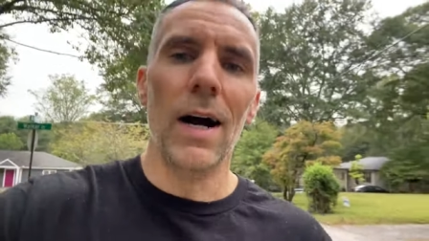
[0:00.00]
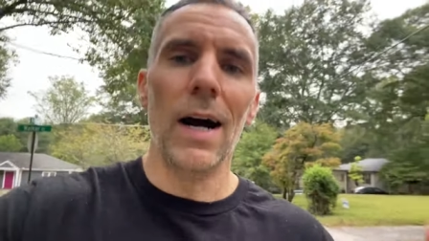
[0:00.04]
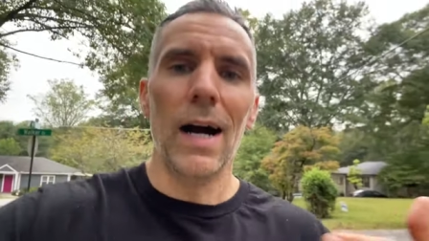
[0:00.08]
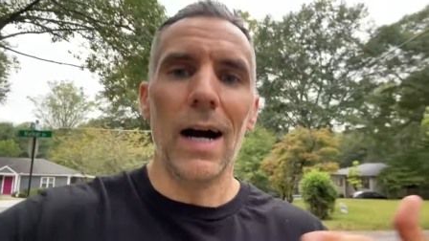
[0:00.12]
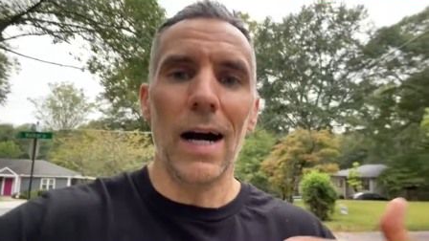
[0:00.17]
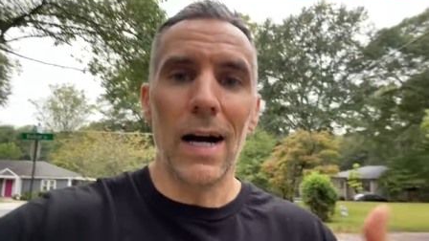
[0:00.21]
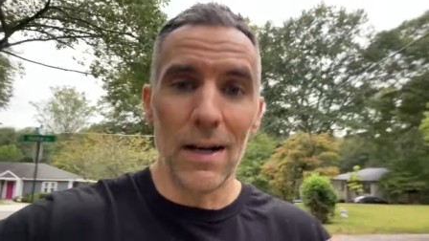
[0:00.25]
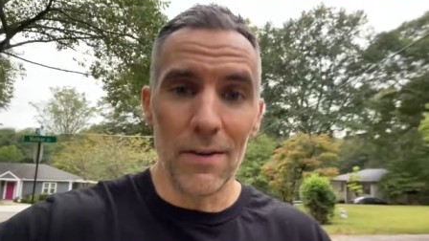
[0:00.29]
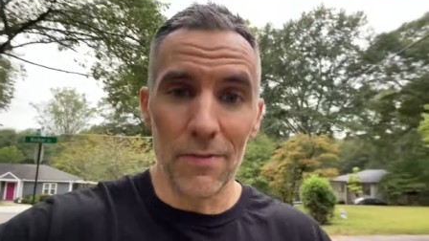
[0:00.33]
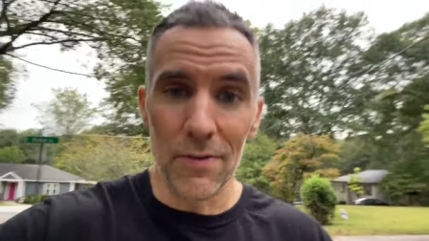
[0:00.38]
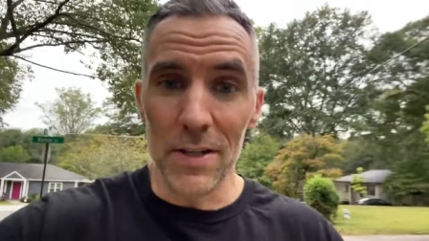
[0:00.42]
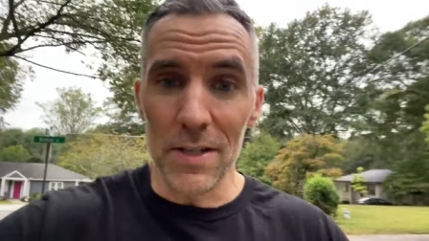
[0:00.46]

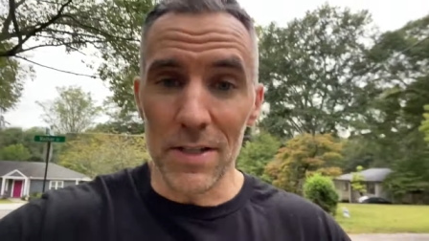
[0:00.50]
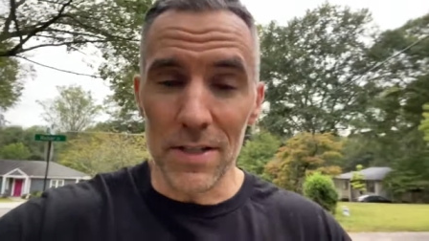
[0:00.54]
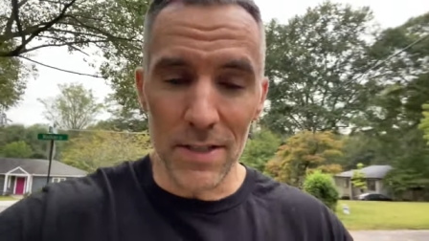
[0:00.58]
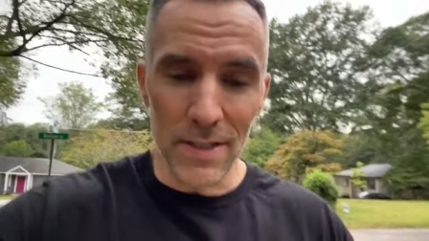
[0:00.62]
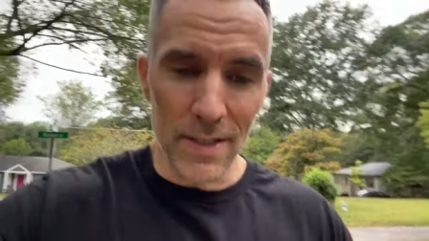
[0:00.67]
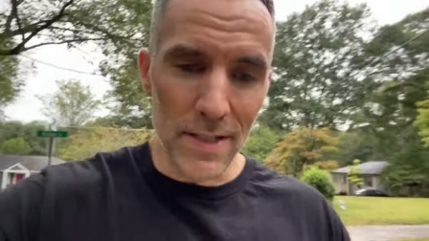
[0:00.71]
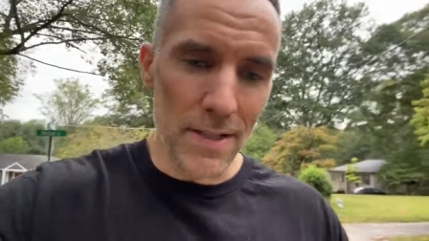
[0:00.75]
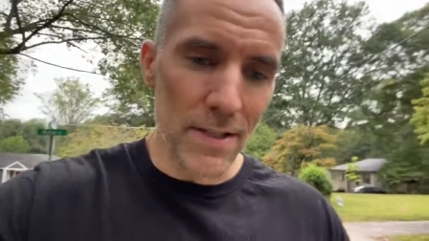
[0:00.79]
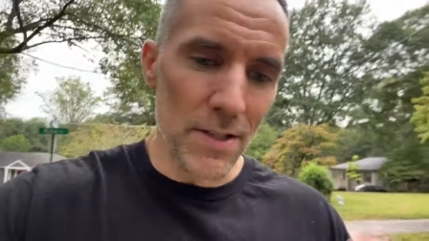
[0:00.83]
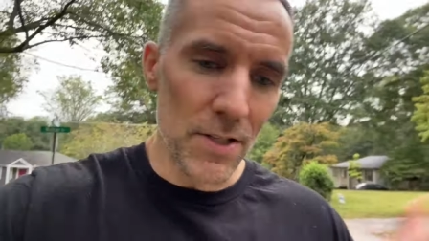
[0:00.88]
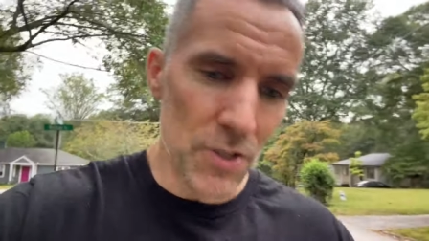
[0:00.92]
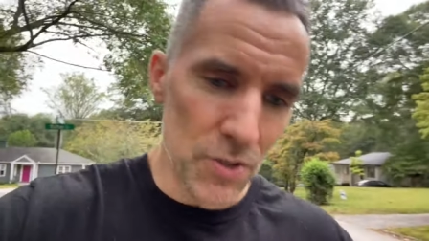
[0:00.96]

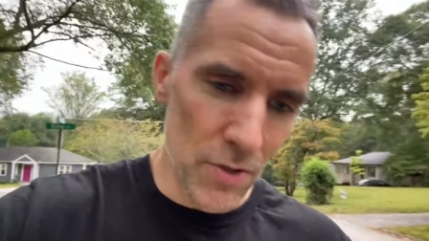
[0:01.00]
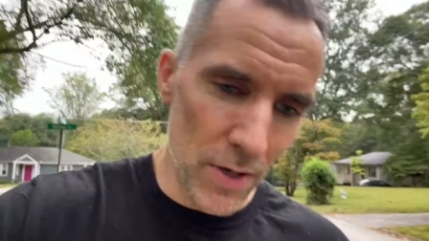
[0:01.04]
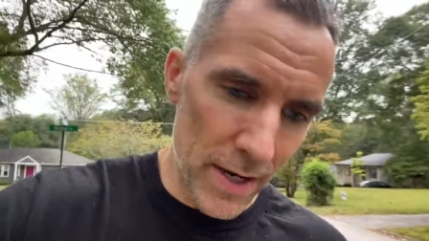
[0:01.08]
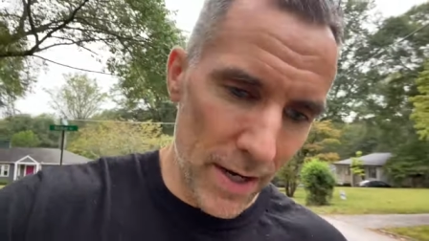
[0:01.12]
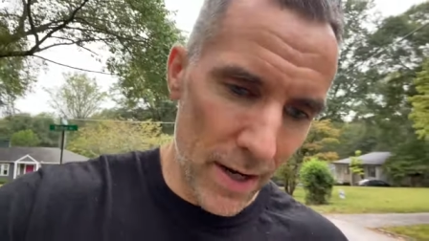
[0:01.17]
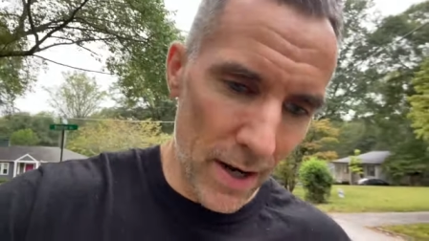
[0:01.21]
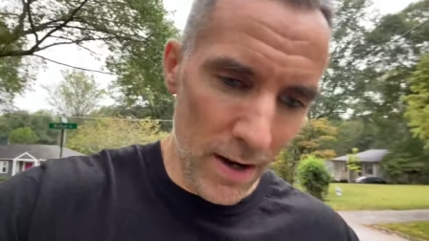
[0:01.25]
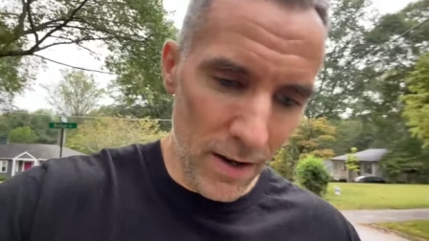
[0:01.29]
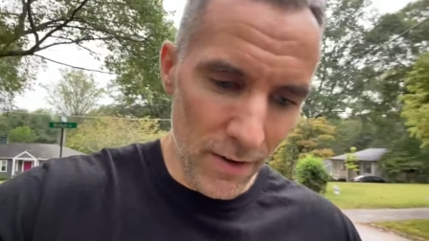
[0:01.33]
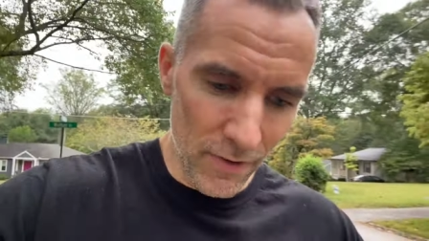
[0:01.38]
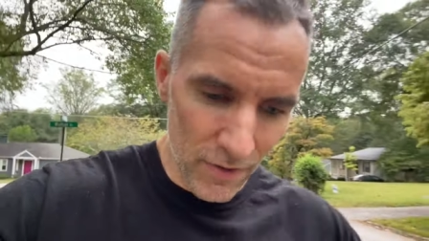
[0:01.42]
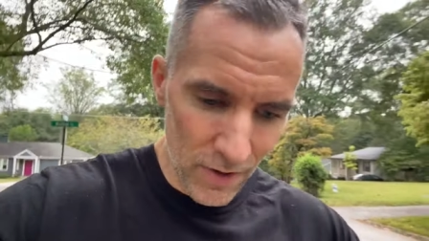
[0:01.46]
obviously the
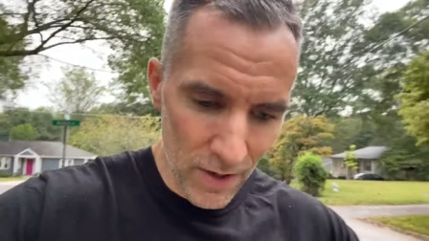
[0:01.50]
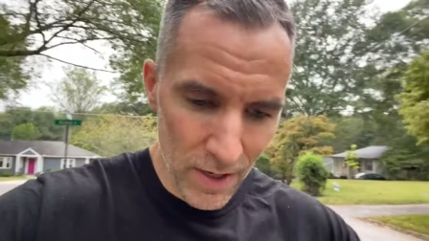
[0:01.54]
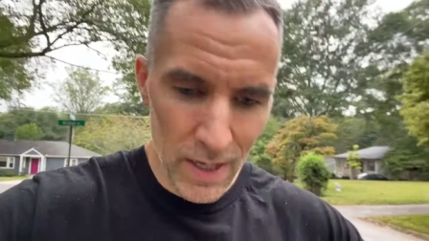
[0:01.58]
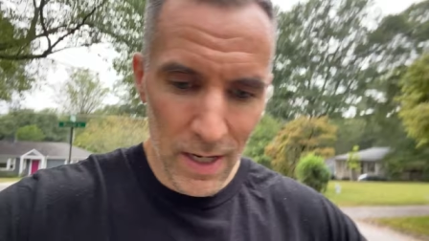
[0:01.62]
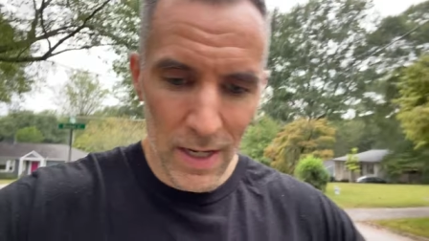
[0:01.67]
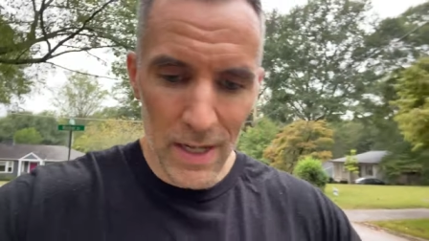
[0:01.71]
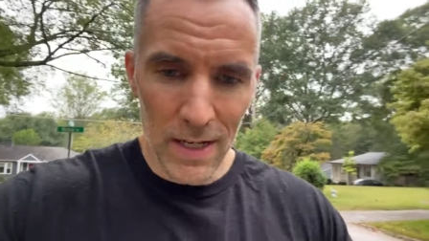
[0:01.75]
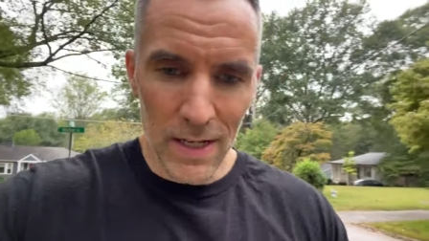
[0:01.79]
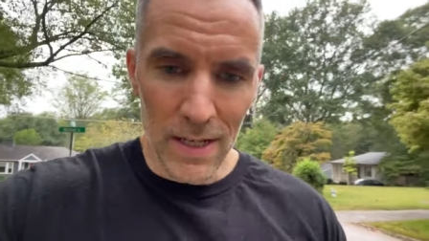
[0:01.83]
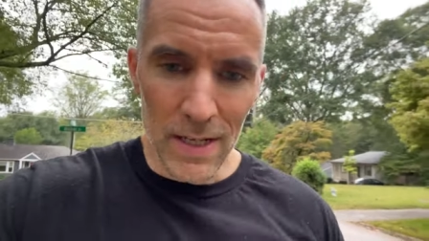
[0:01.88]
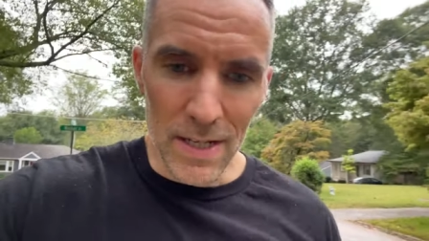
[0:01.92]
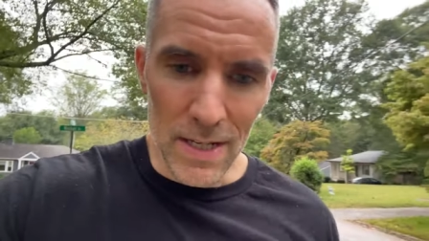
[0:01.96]
trade-off
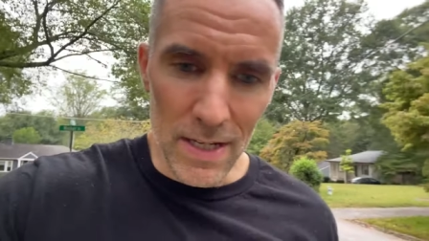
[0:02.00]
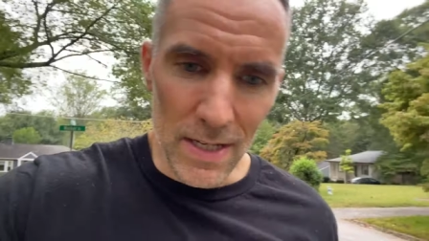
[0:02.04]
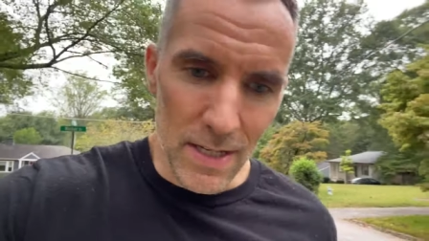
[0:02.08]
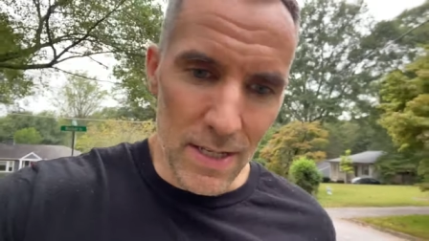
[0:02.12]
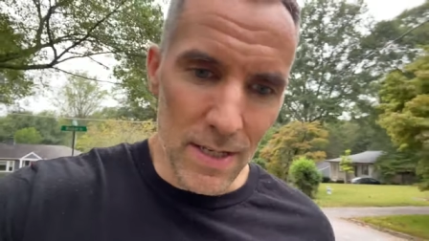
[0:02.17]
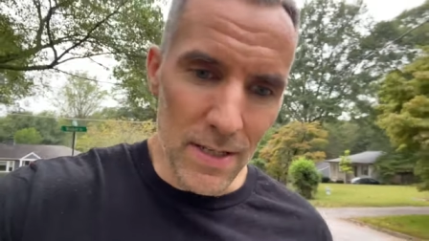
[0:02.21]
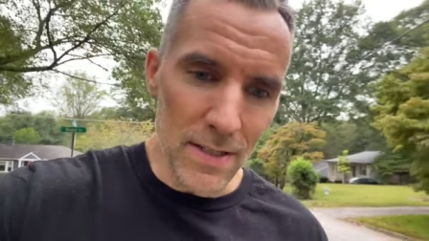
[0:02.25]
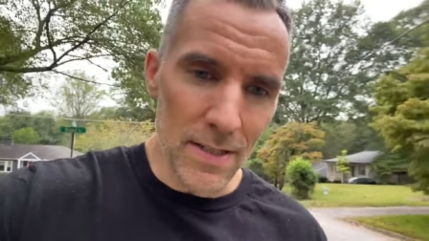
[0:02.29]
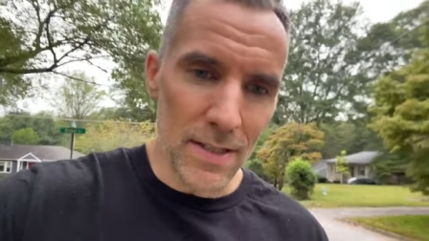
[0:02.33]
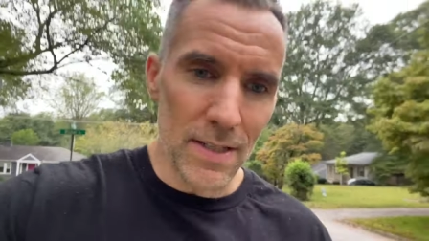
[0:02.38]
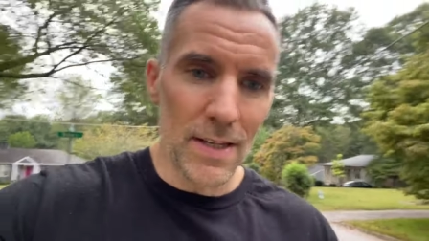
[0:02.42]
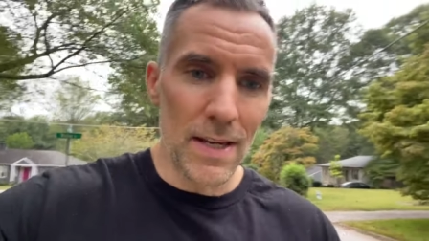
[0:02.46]

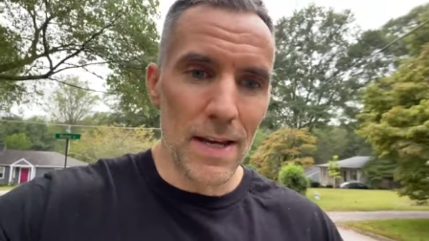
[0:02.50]
is